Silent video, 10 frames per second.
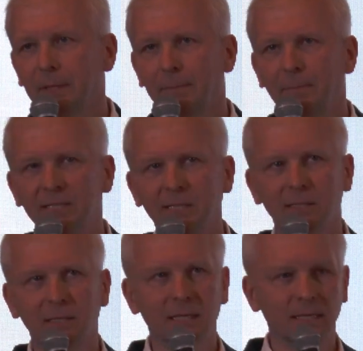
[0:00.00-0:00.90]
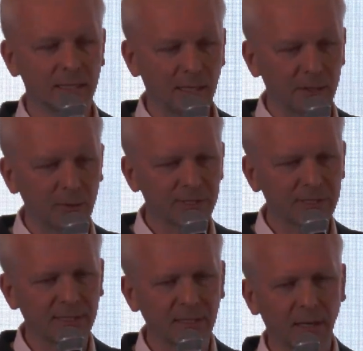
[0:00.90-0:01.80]
And basically, you'll see
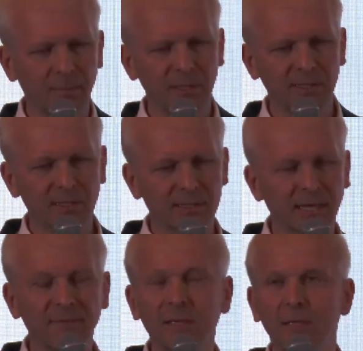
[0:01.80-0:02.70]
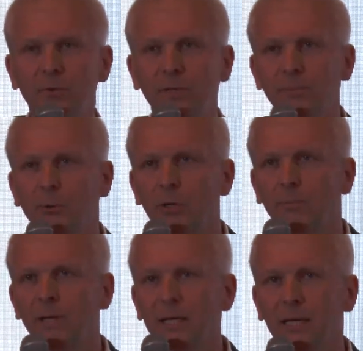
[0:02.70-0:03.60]
the numbers is
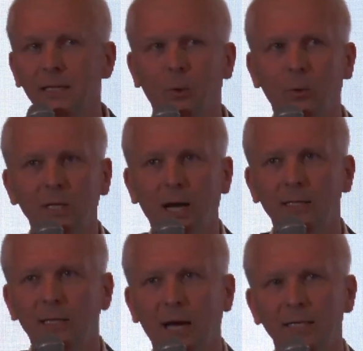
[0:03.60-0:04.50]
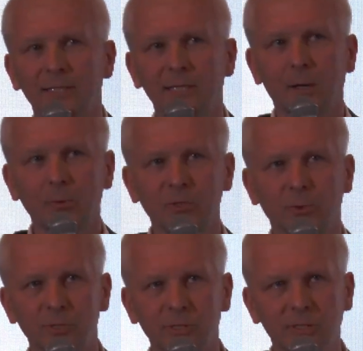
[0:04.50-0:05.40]
$73 billion only on IT
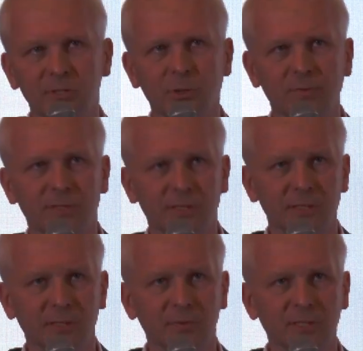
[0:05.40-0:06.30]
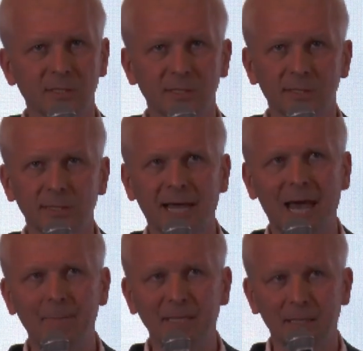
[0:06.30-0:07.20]
outsourcing services. So this is still
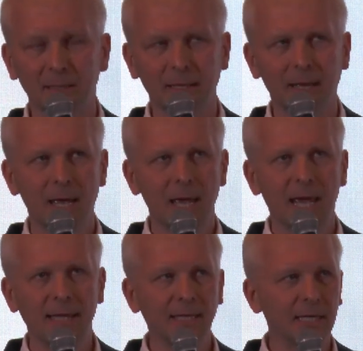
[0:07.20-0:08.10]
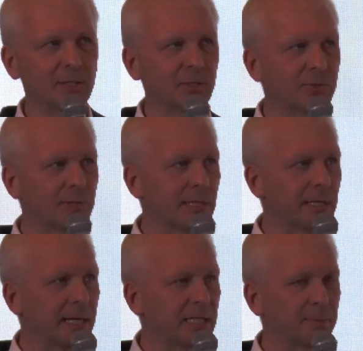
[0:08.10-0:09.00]
happening, and the industry
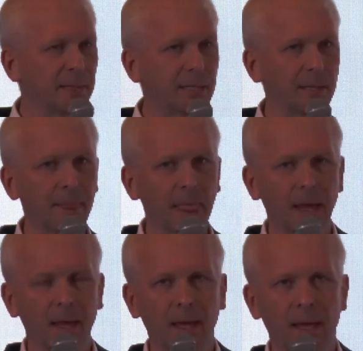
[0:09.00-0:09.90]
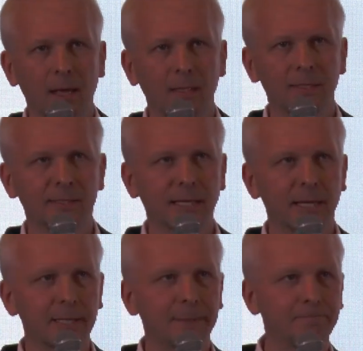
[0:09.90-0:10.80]
has been, let's
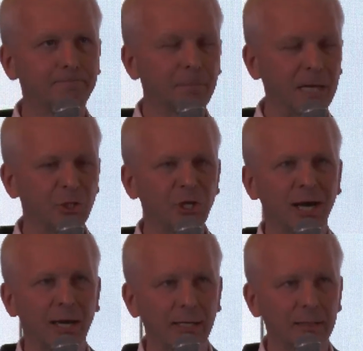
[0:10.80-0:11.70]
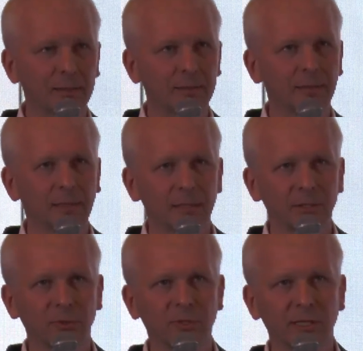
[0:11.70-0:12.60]
say, agile
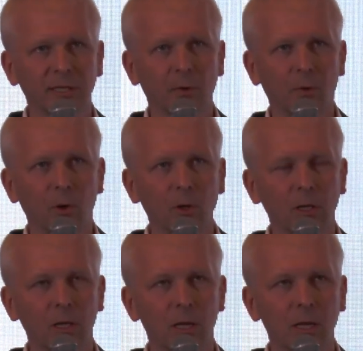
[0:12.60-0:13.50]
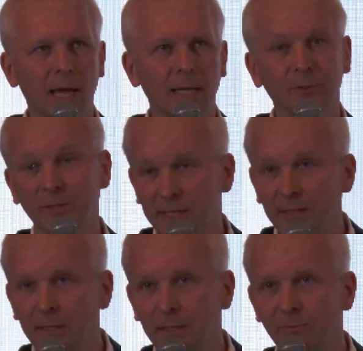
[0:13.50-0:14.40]
to the all, and
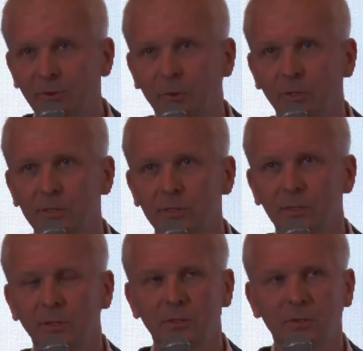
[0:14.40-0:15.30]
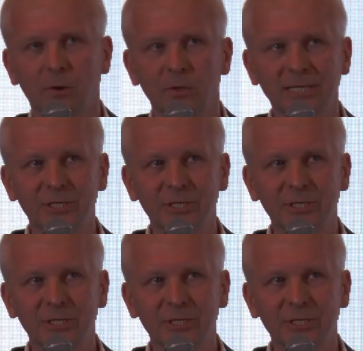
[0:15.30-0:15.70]
resilient, of course, to all the